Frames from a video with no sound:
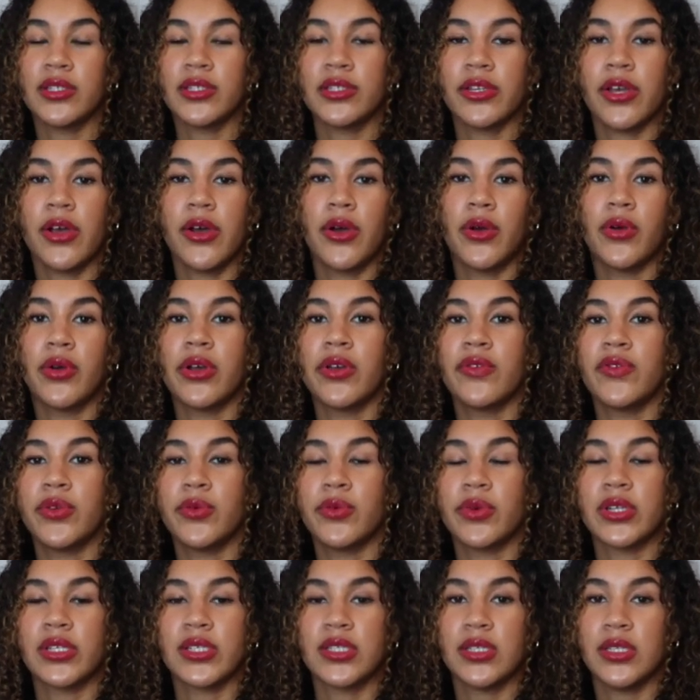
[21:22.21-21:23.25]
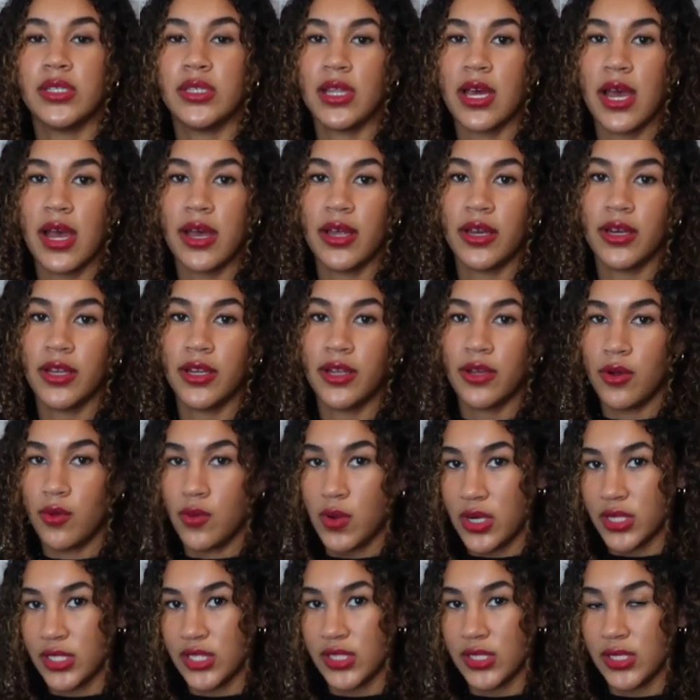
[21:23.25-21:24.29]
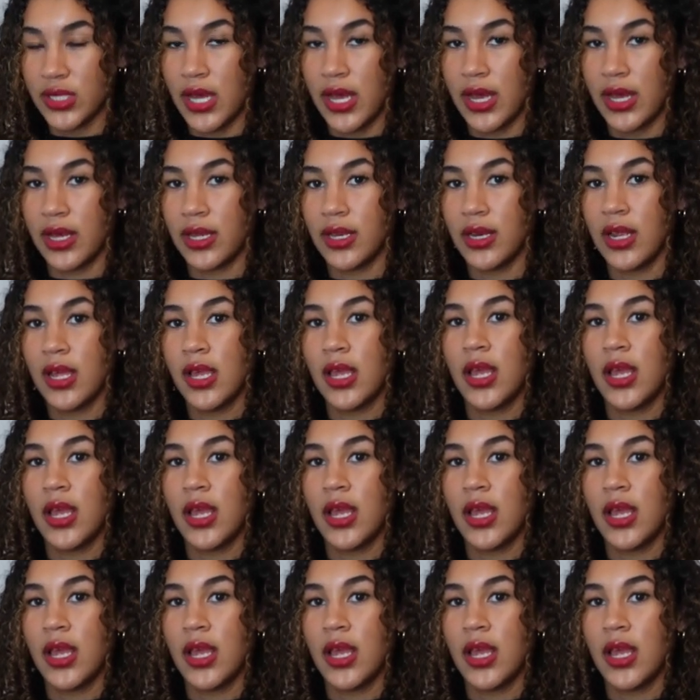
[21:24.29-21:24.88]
so if you want to see that, go watch that.